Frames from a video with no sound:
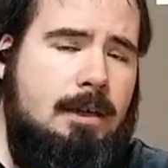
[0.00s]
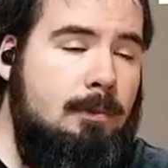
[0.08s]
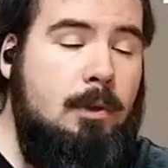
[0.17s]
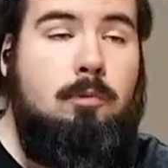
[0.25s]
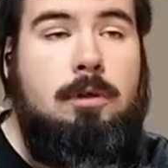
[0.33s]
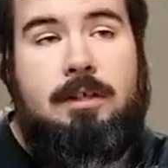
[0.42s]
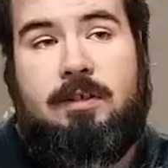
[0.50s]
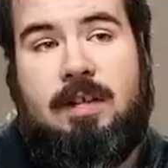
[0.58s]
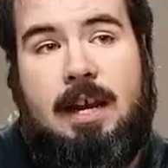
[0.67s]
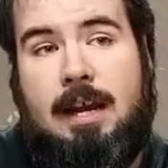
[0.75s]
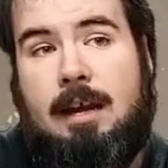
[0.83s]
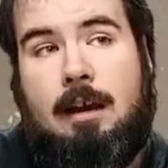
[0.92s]
If you want to
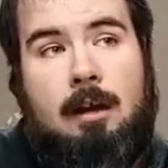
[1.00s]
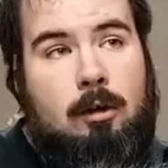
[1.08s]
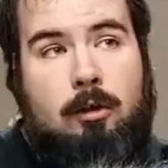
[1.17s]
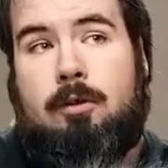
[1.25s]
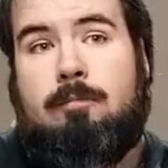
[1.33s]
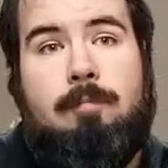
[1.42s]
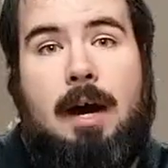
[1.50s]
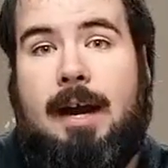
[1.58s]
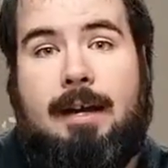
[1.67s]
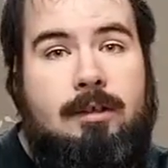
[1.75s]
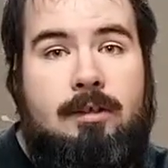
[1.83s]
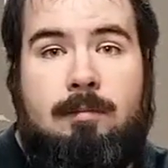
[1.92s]
say
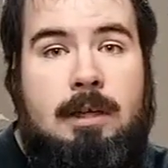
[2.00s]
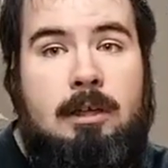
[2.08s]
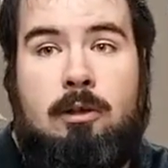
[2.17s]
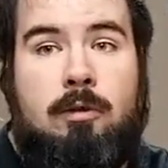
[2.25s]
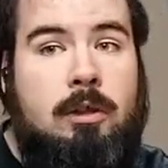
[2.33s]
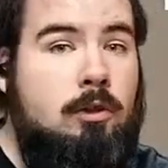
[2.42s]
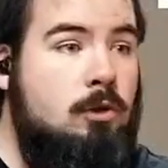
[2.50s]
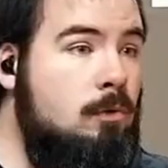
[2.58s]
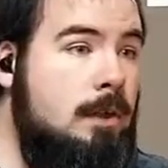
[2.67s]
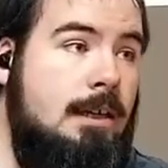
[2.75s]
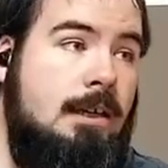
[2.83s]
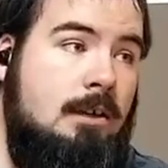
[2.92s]
goodbye to me, you can do
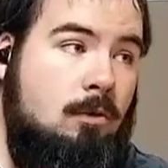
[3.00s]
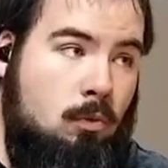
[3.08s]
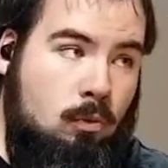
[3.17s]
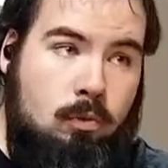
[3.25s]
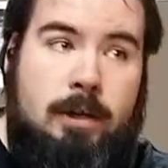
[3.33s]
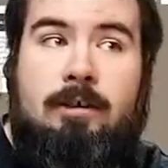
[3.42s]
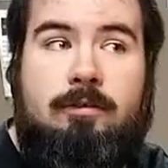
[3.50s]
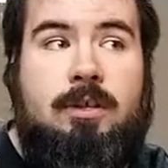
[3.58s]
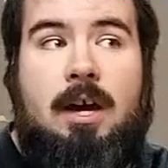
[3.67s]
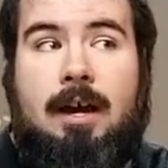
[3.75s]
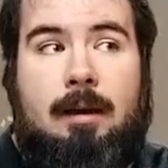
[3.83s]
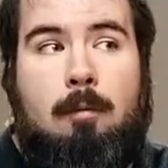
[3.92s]
it in real
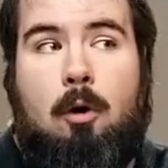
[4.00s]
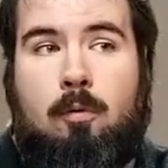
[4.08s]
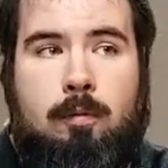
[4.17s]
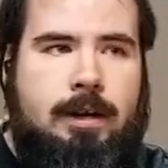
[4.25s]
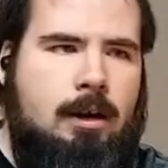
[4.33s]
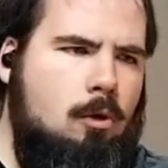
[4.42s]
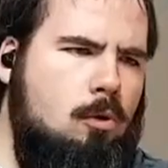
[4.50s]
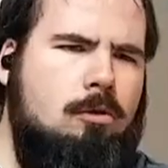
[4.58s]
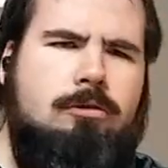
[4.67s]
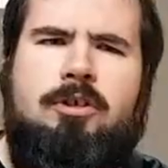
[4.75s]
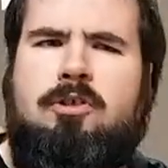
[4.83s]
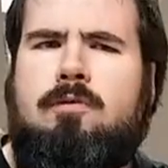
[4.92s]
time over there, or at
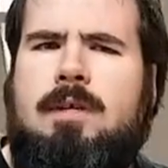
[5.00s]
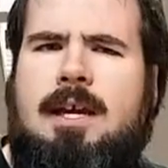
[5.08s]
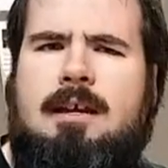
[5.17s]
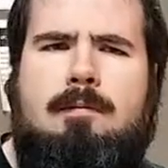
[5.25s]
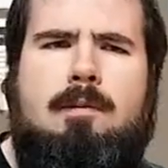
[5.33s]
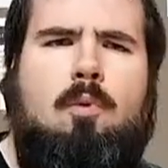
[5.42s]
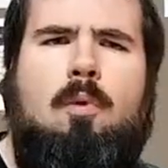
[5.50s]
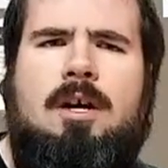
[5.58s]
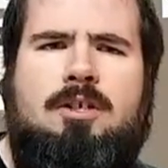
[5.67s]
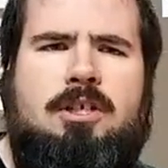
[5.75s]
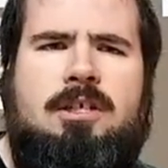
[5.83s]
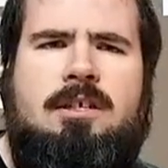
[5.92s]
least you can if you're
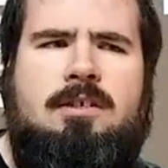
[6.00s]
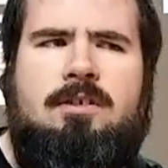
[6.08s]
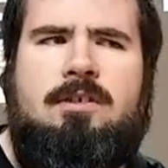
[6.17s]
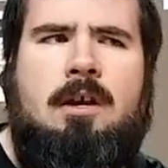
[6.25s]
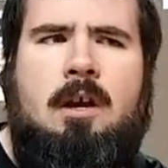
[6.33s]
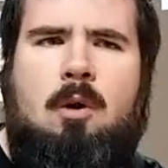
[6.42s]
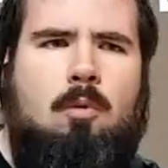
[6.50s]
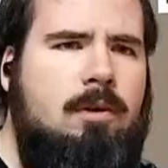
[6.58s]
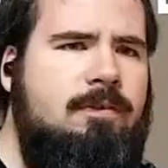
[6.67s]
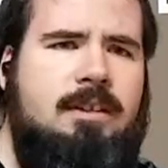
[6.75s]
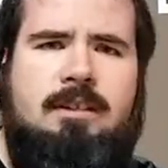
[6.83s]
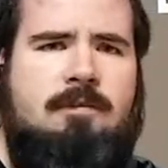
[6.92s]
watching this
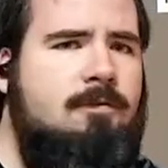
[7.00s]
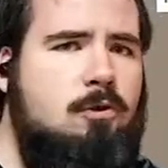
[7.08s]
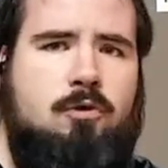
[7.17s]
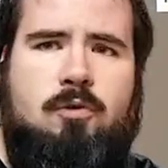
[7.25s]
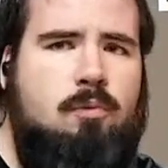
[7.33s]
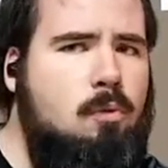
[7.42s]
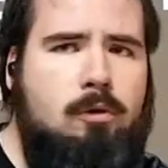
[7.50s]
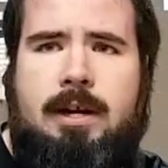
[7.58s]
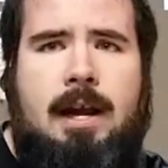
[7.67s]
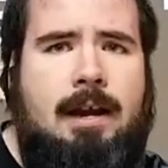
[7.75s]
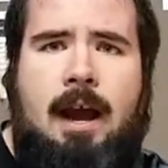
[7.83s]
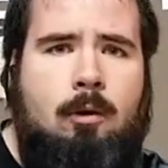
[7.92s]
within the first
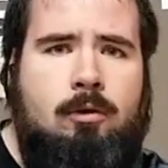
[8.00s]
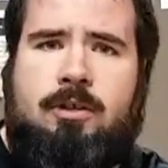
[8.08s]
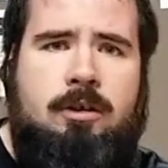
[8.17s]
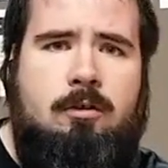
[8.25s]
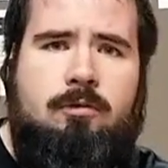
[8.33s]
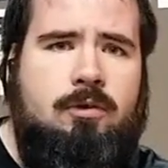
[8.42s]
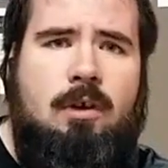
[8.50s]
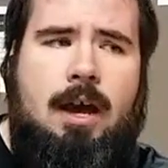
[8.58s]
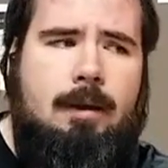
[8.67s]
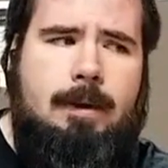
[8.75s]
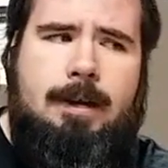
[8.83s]
48 hours it goes live, I